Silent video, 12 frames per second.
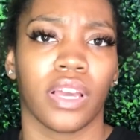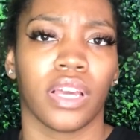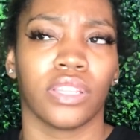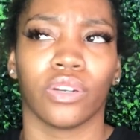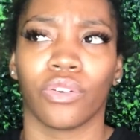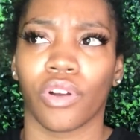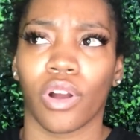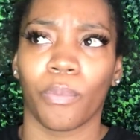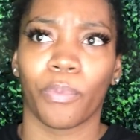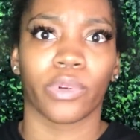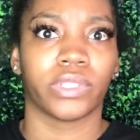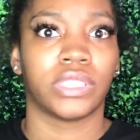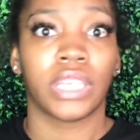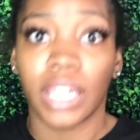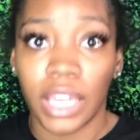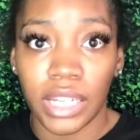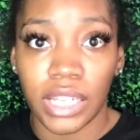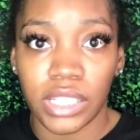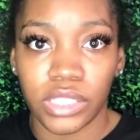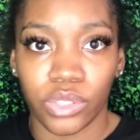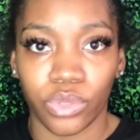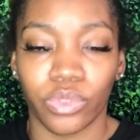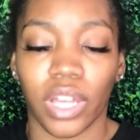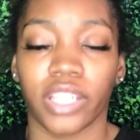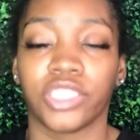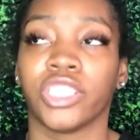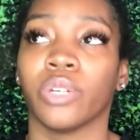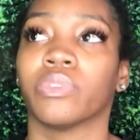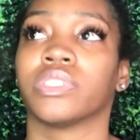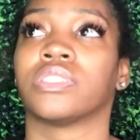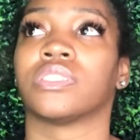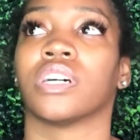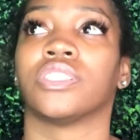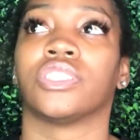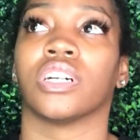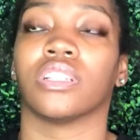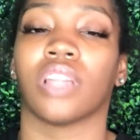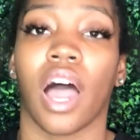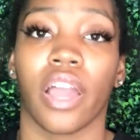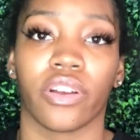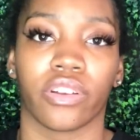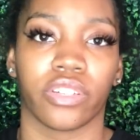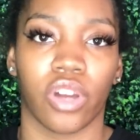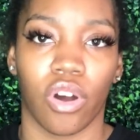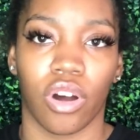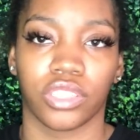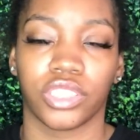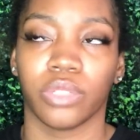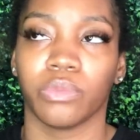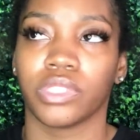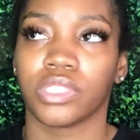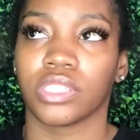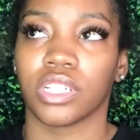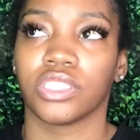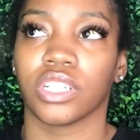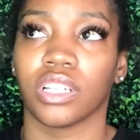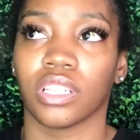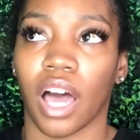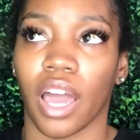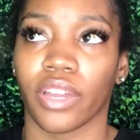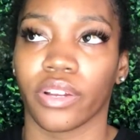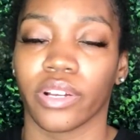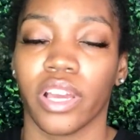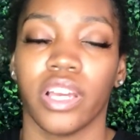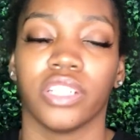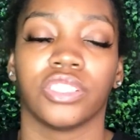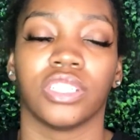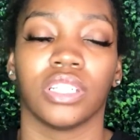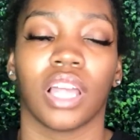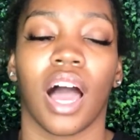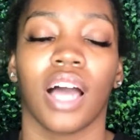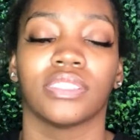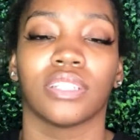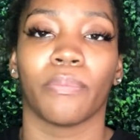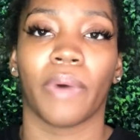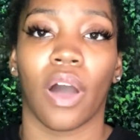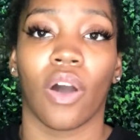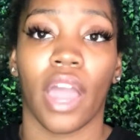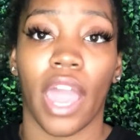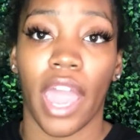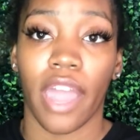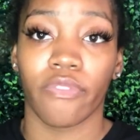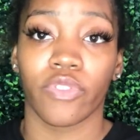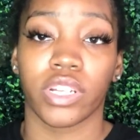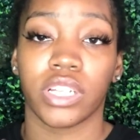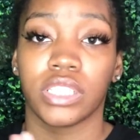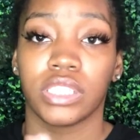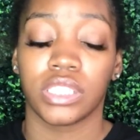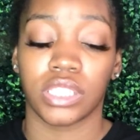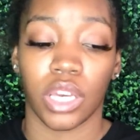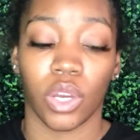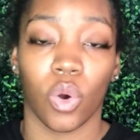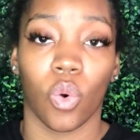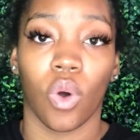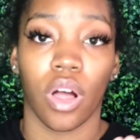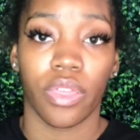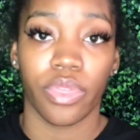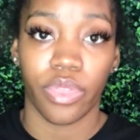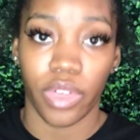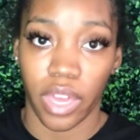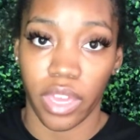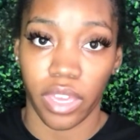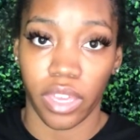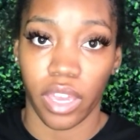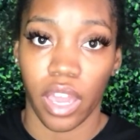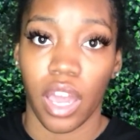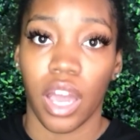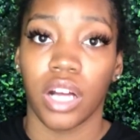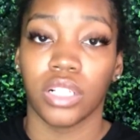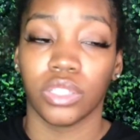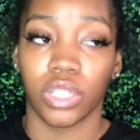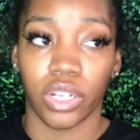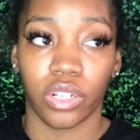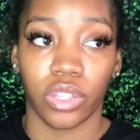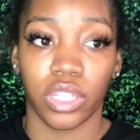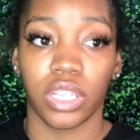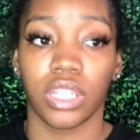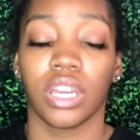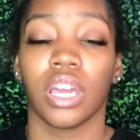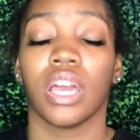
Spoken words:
the girl pretended to, like, she was such a liar, y'all. She was such a liar. She lied about every single thing. Literally